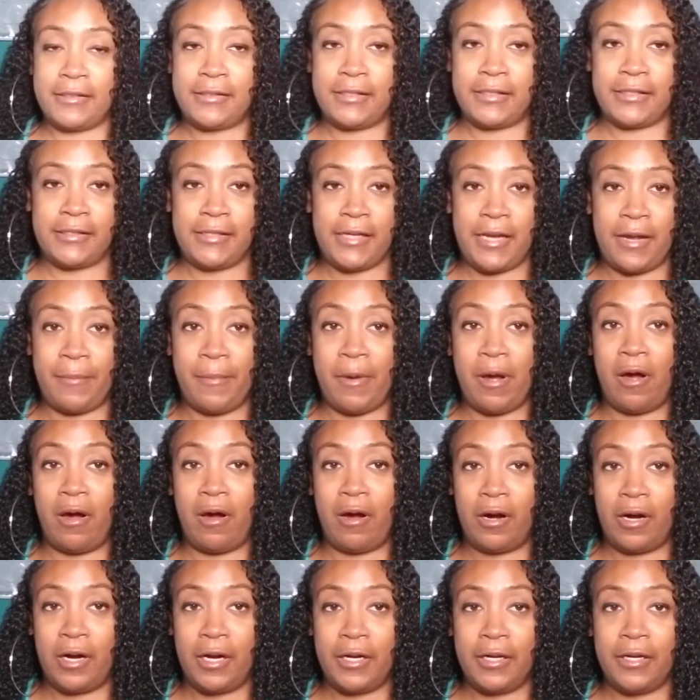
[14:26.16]
exam
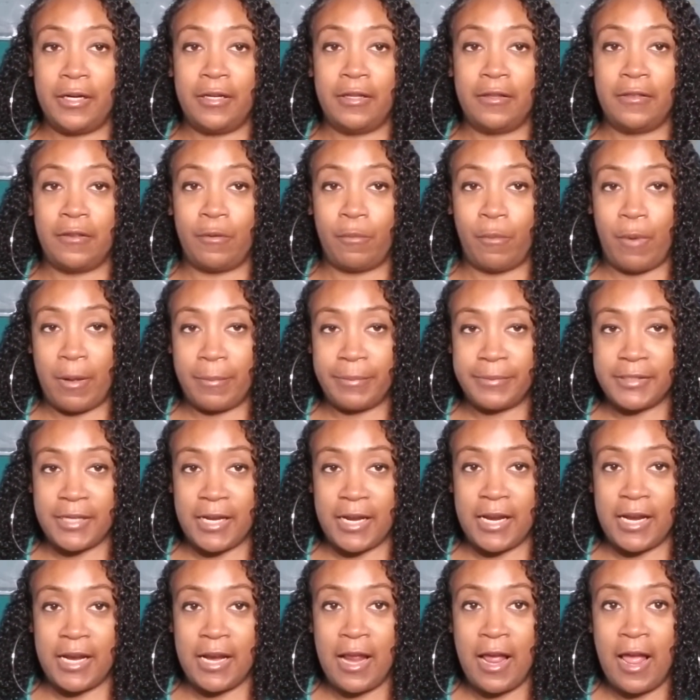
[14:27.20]
on the
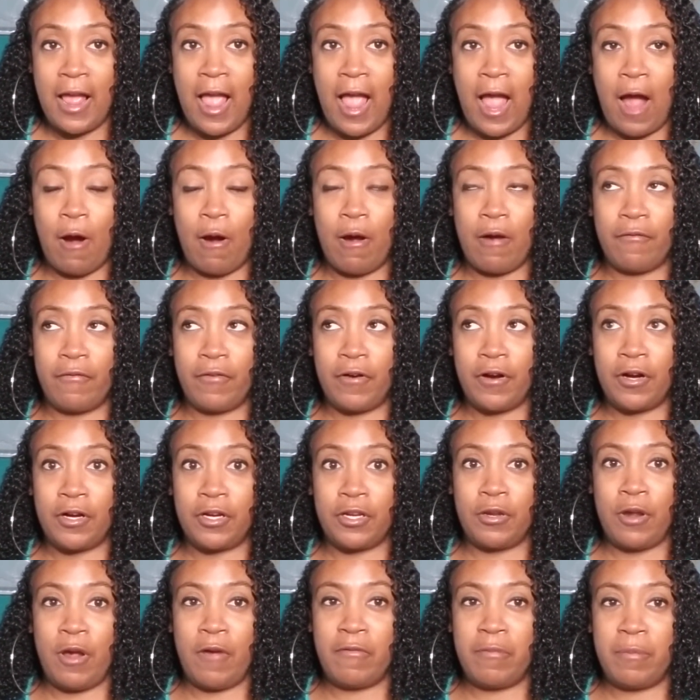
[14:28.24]
website. However,
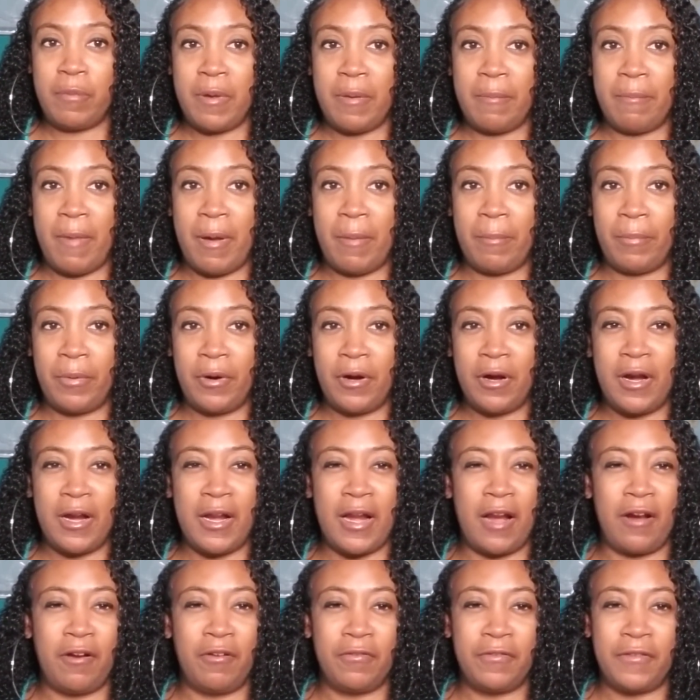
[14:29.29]
you have to be a member, and
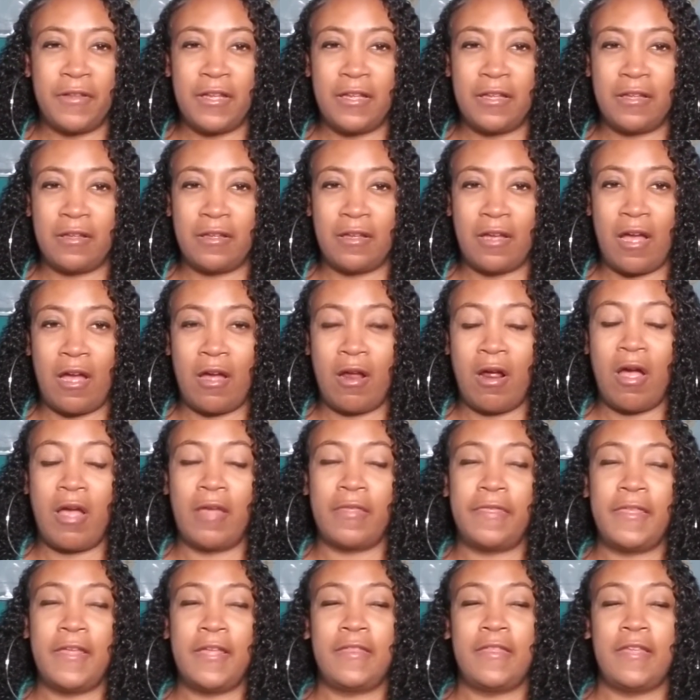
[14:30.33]
I
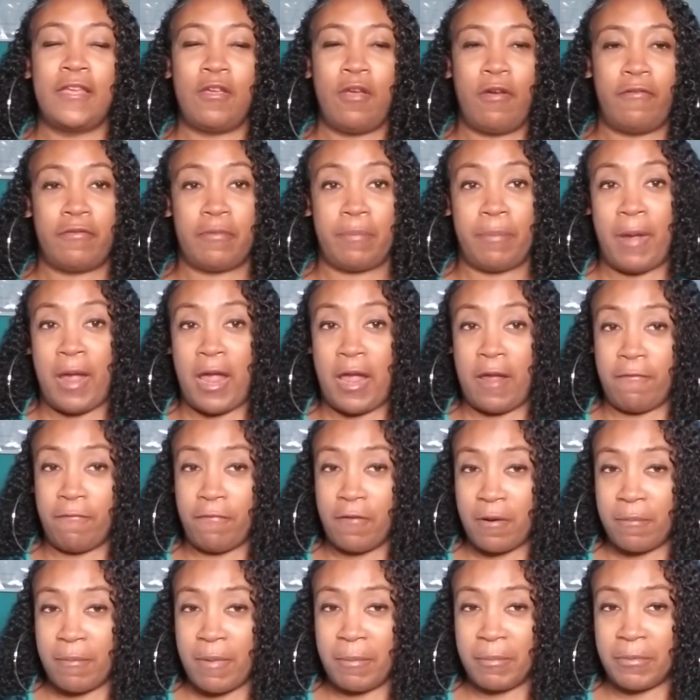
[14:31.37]
think that you have to pay for
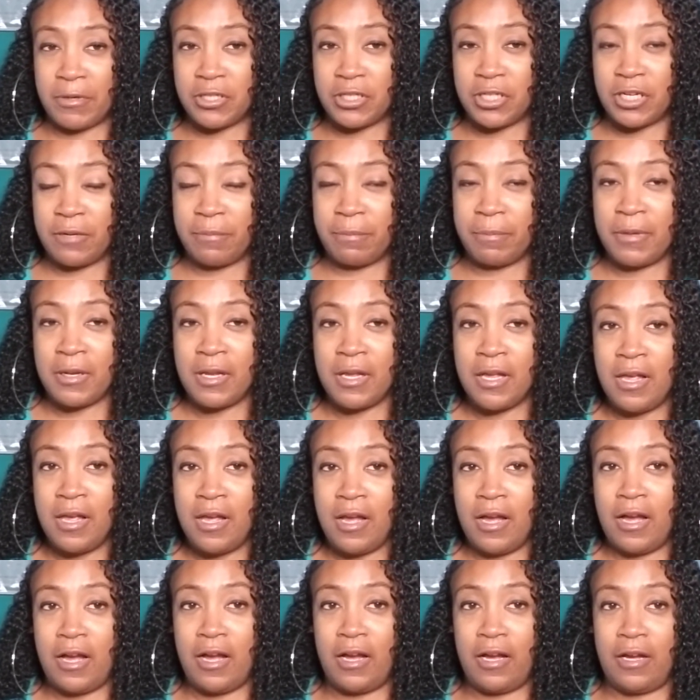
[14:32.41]
a membership
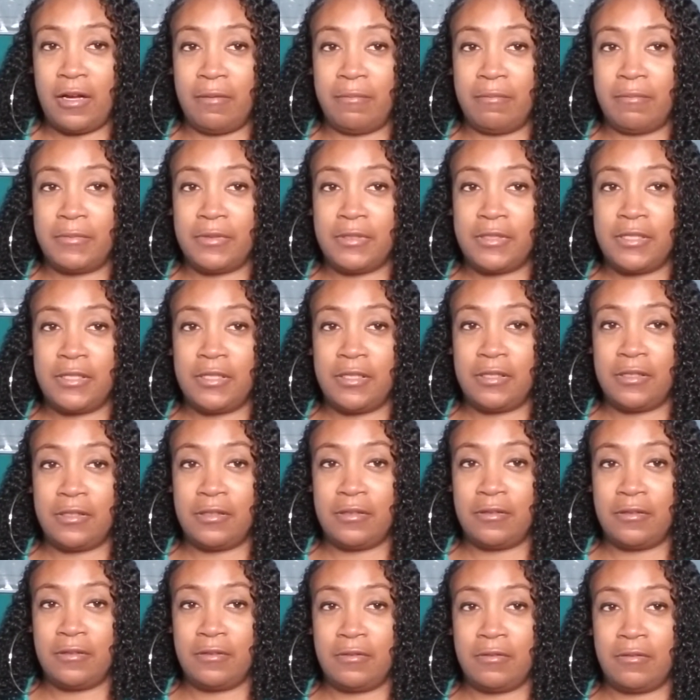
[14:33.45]
to
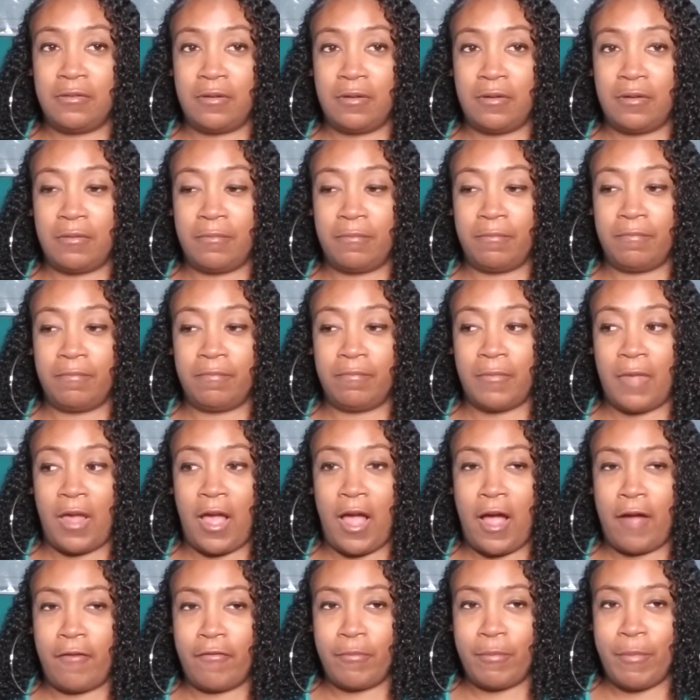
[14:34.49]

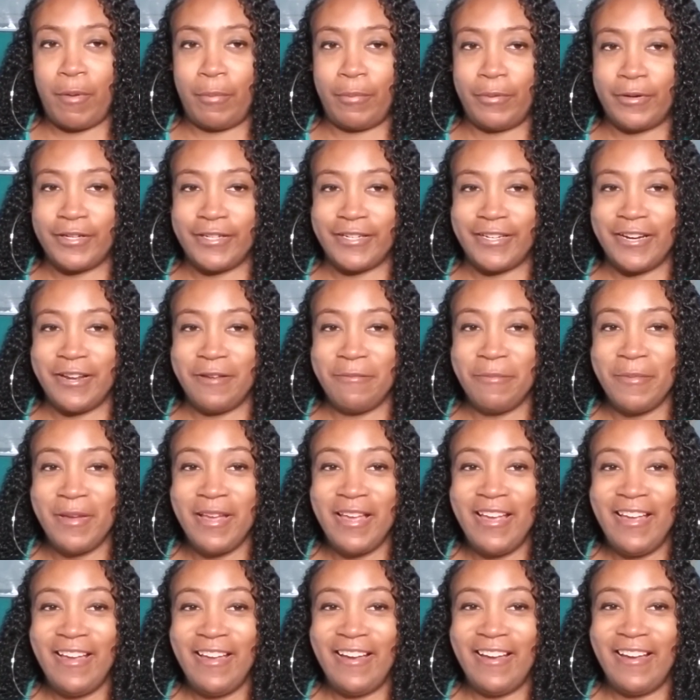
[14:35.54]
have a membership.
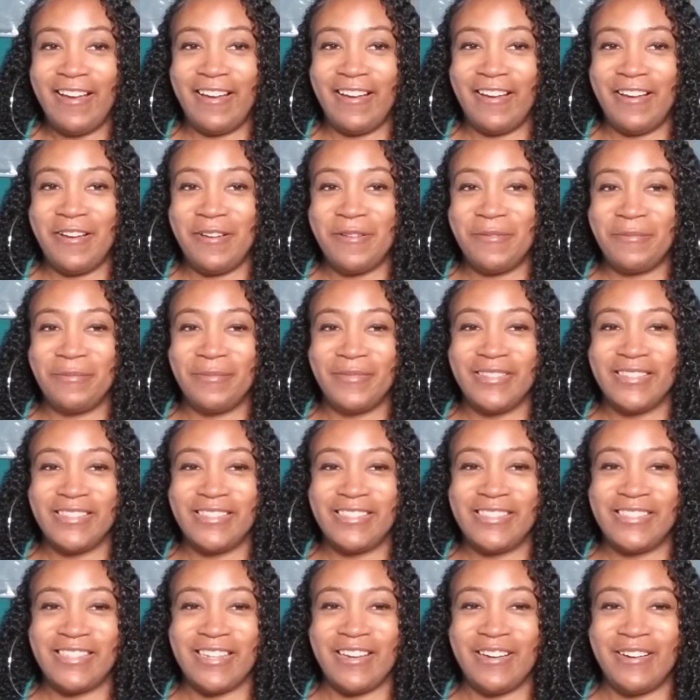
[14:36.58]

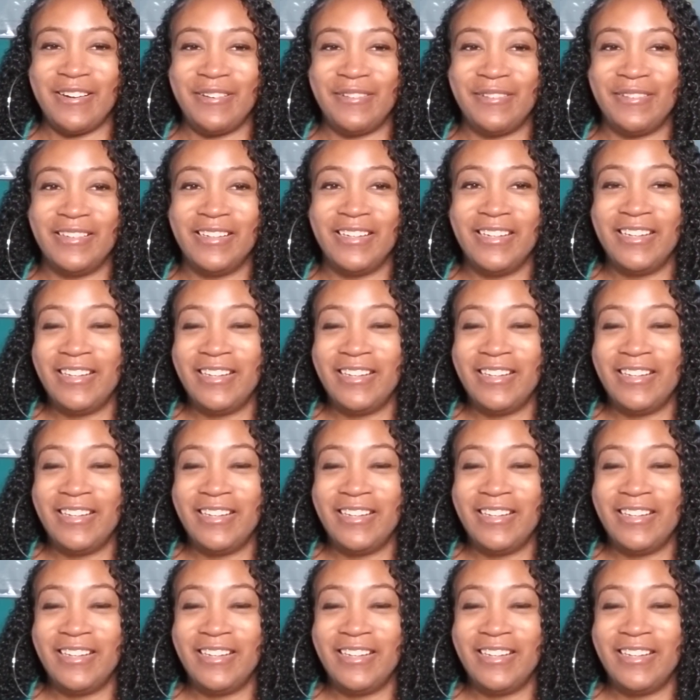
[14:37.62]
So,